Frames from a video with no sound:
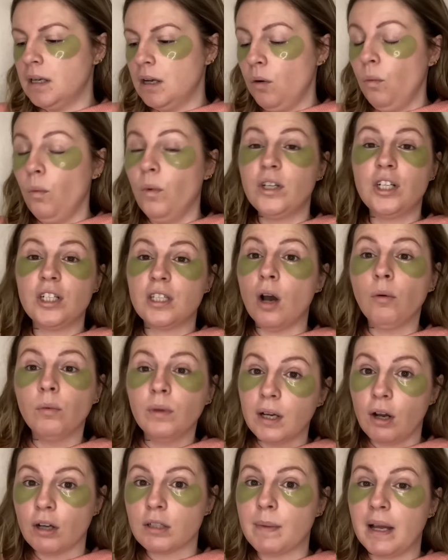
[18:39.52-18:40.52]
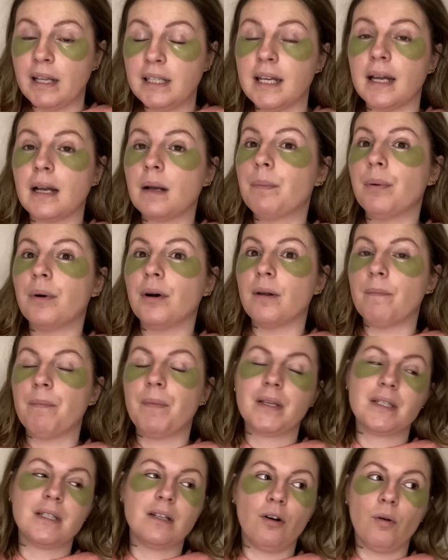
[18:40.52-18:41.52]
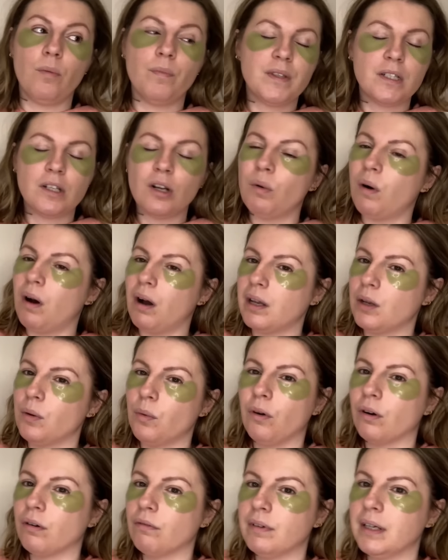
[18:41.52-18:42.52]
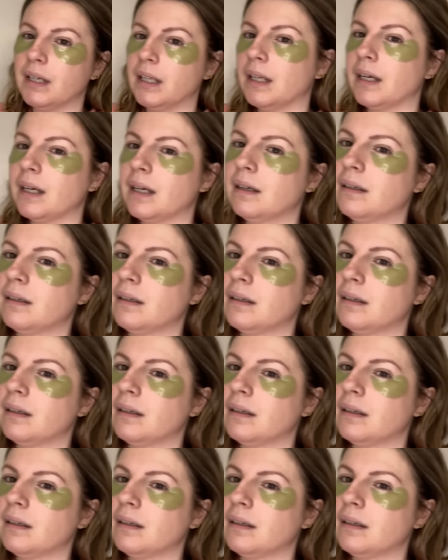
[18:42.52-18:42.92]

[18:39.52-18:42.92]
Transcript: which is only cosmetic, but that's not what you want really.